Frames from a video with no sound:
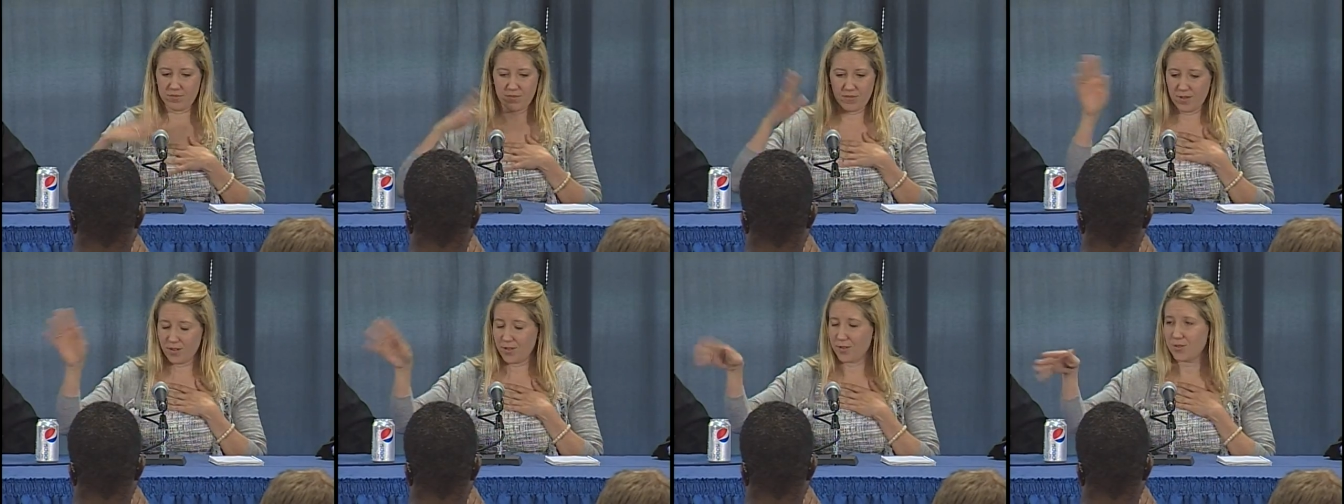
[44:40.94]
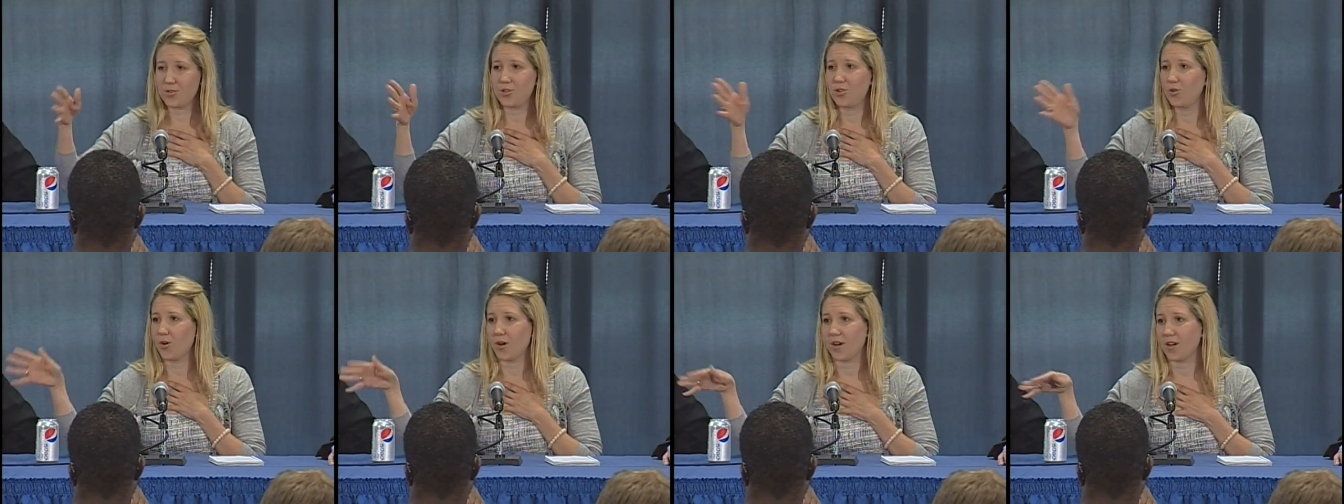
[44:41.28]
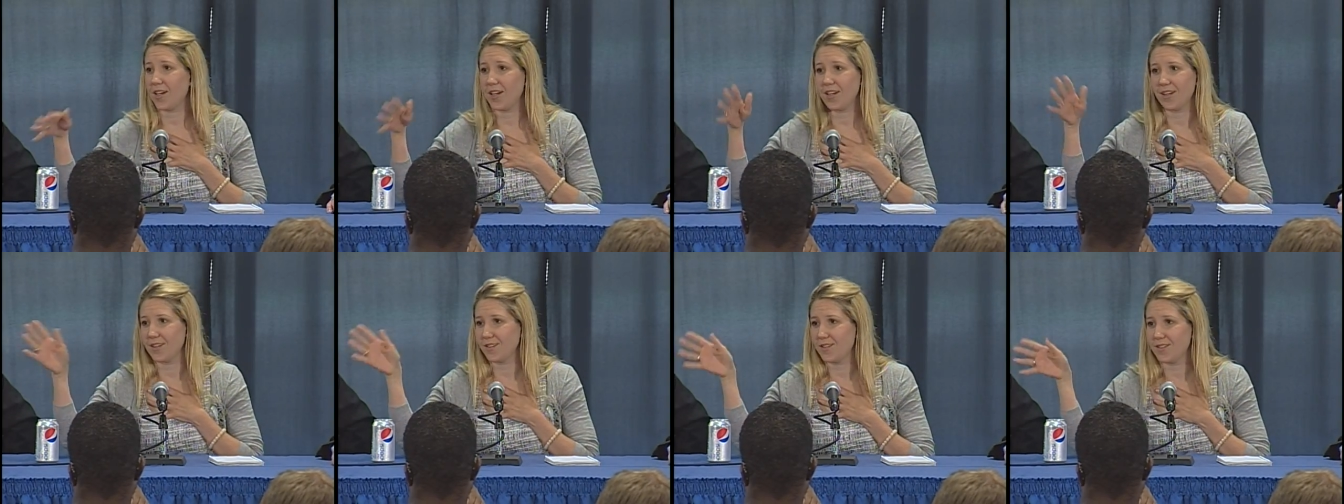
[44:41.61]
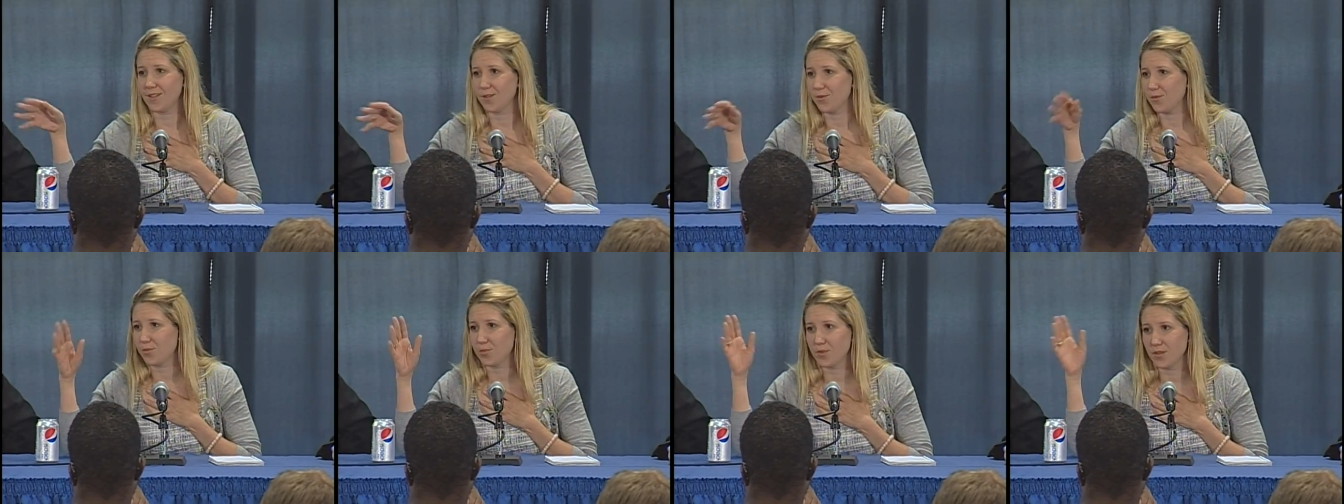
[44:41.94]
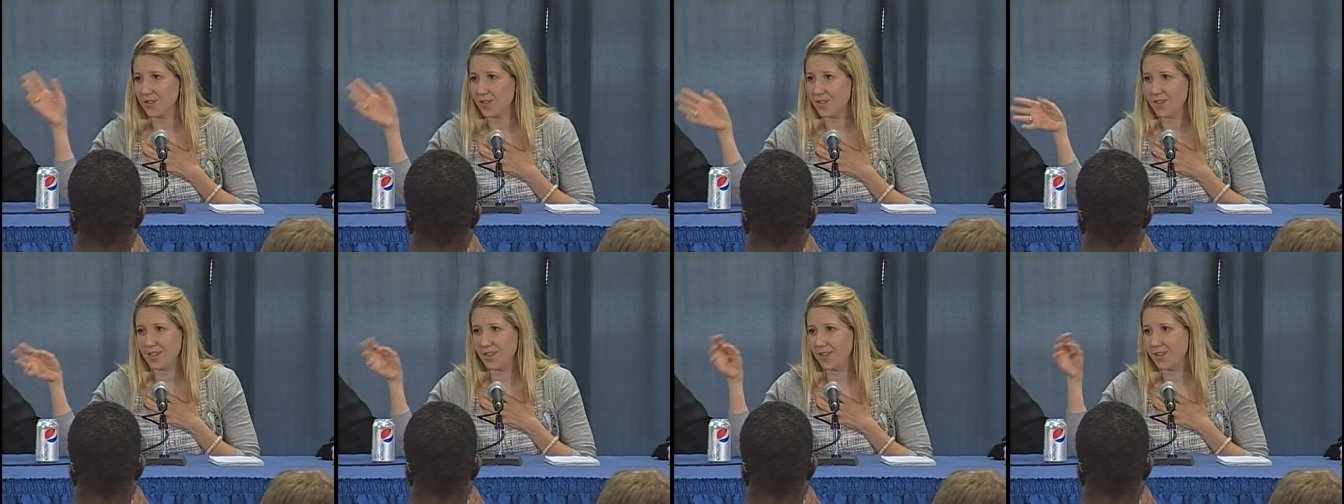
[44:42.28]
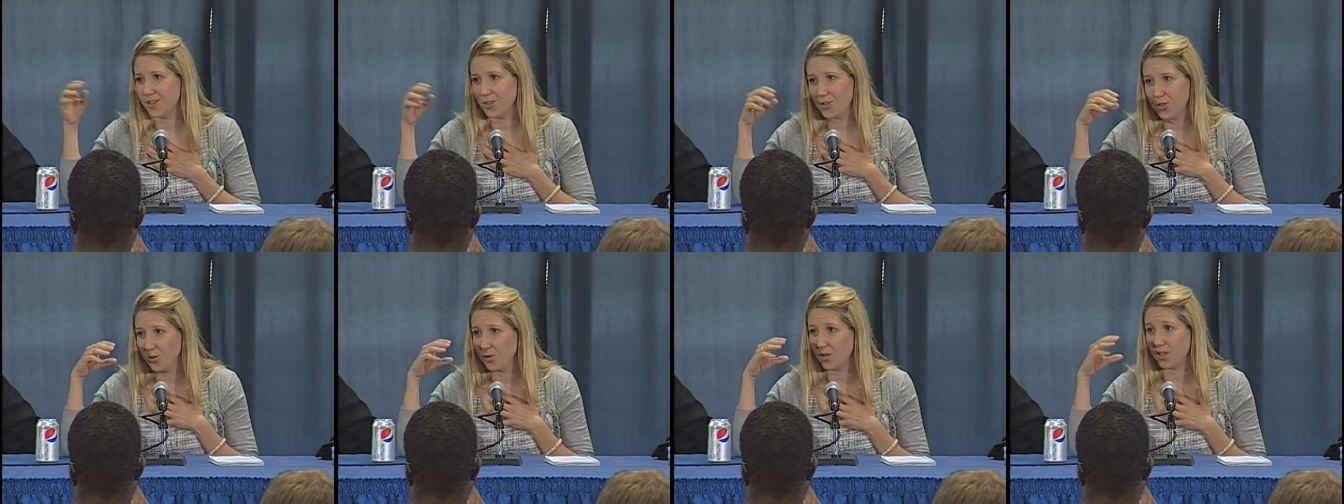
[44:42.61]
are too arcane to really get
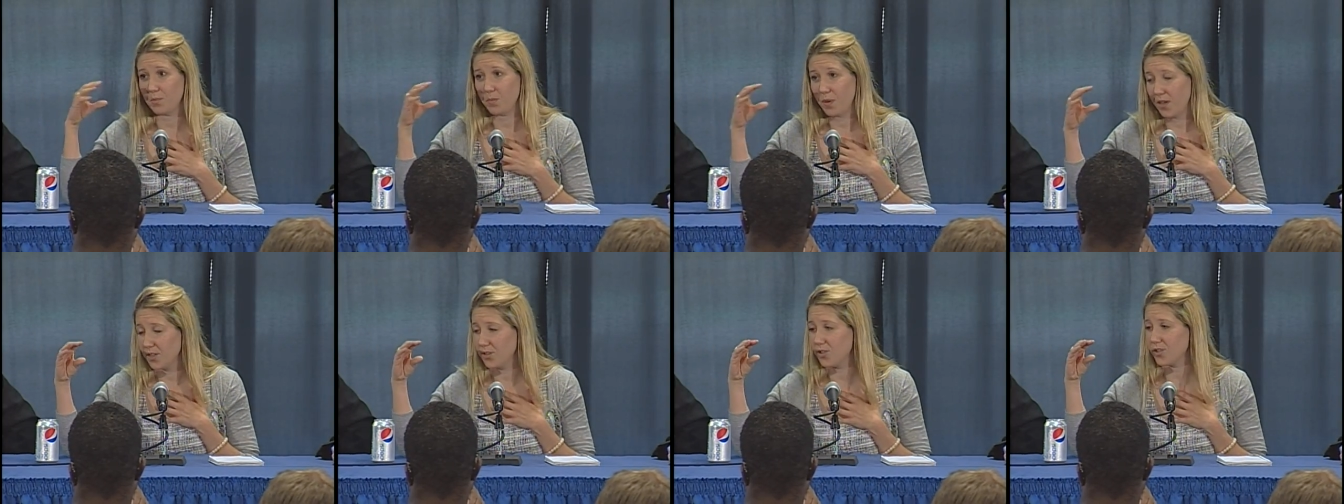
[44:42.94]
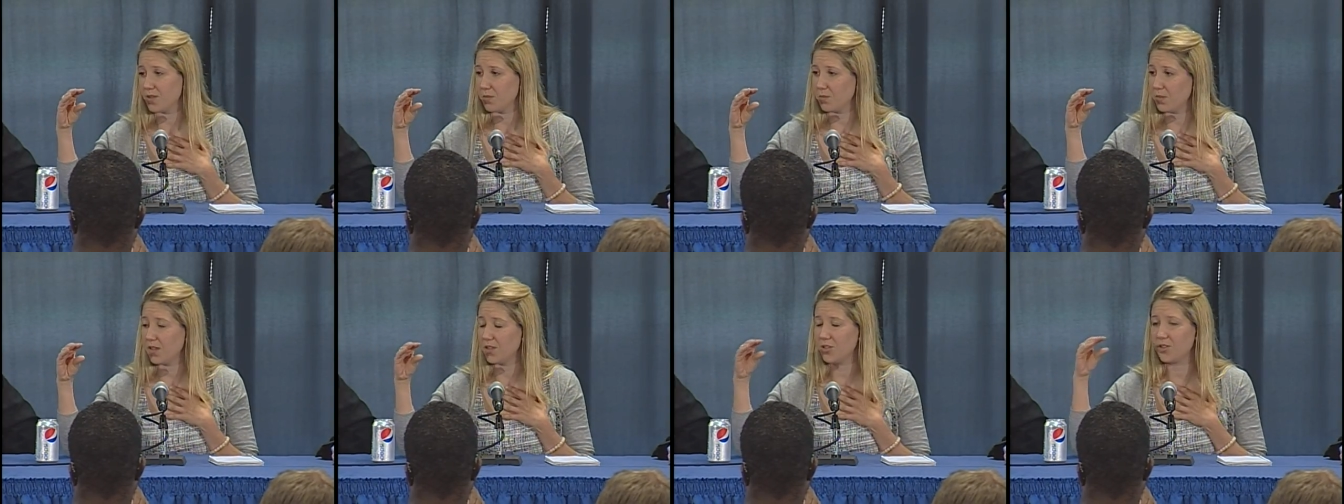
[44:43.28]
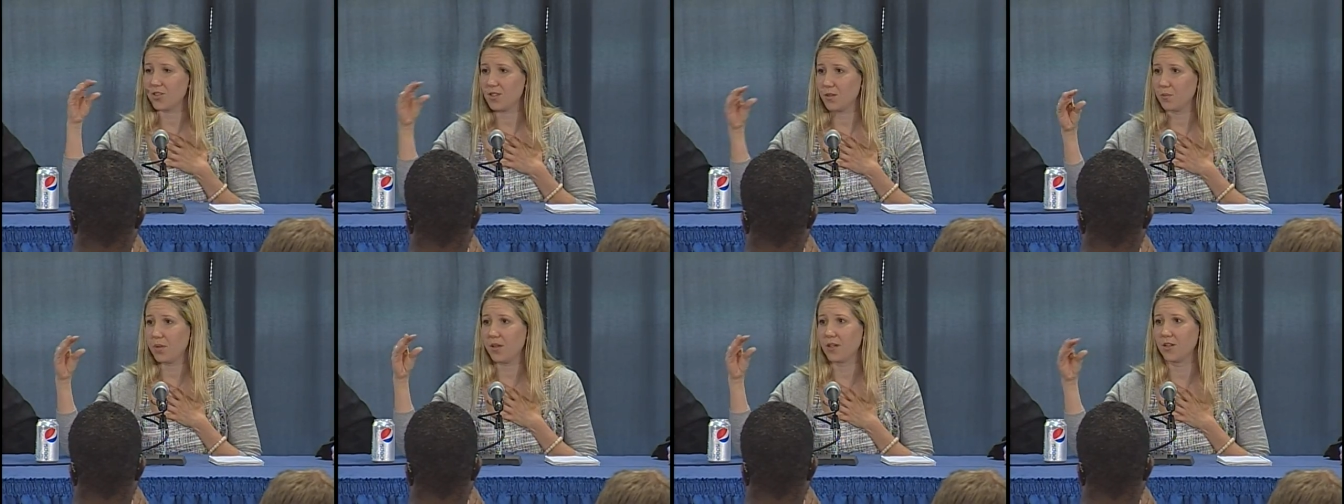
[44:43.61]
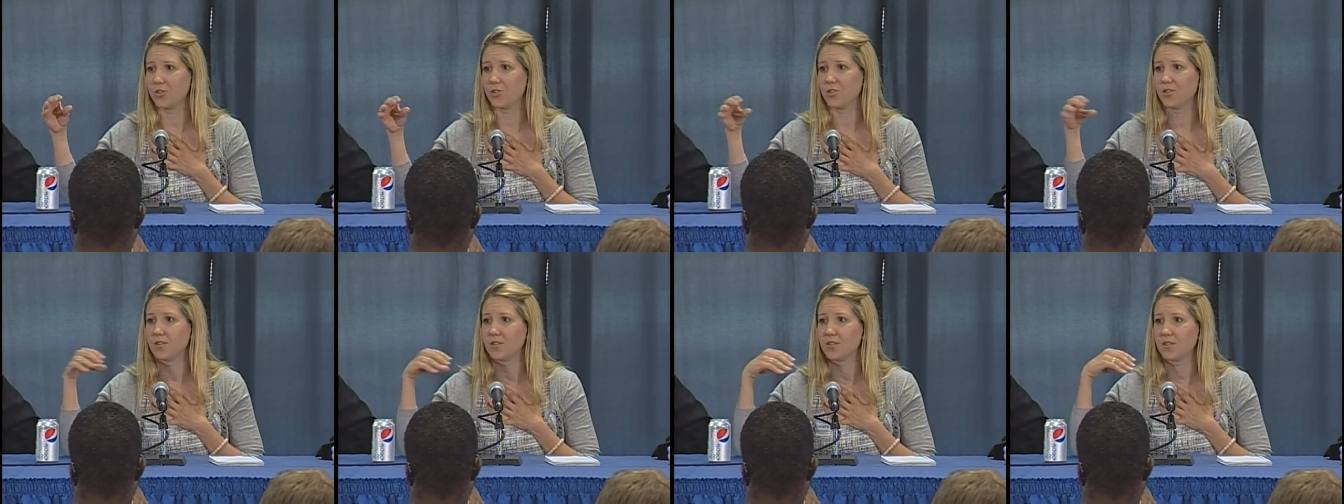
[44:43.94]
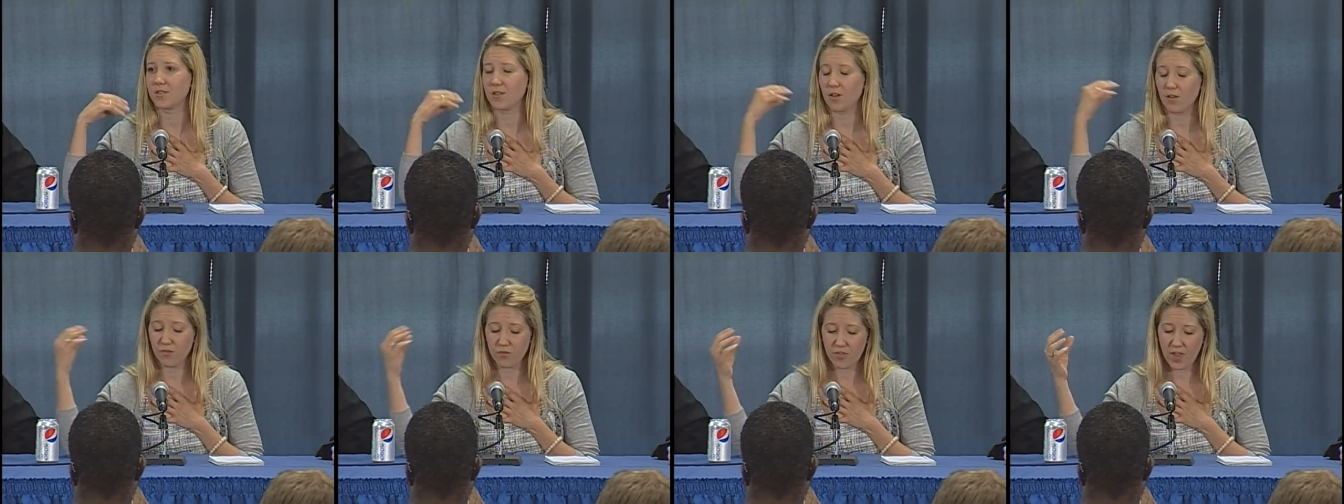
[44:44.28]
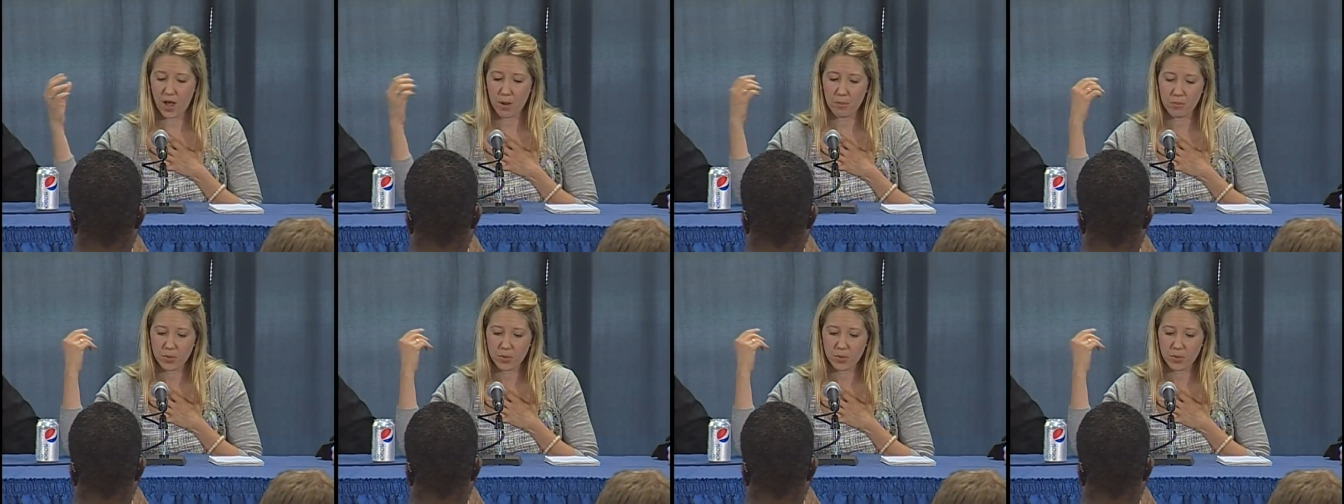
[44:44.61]
into, like pages and pages and pages of that.